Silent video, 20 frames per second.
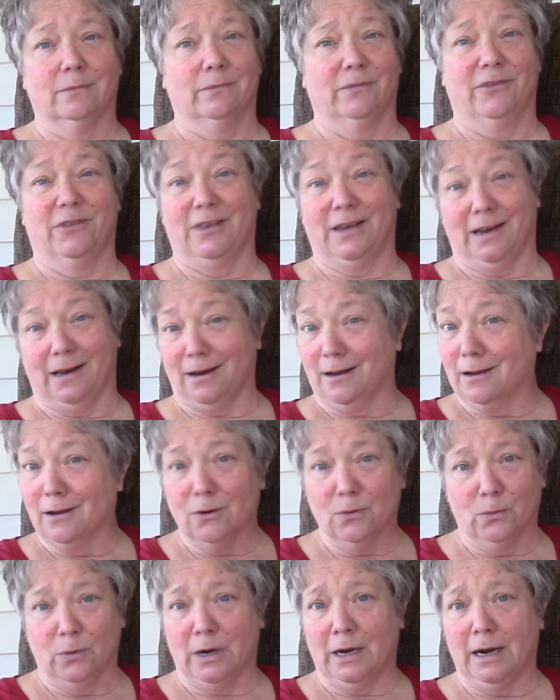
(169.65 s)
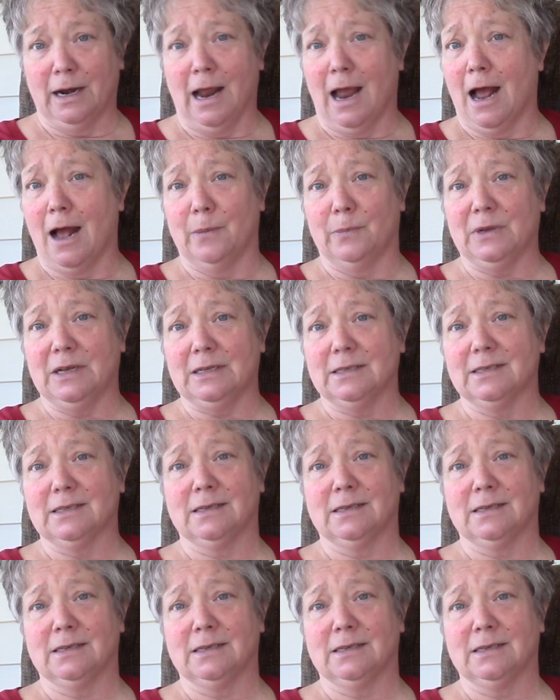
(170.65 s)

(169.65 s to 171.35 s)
thing when it happens.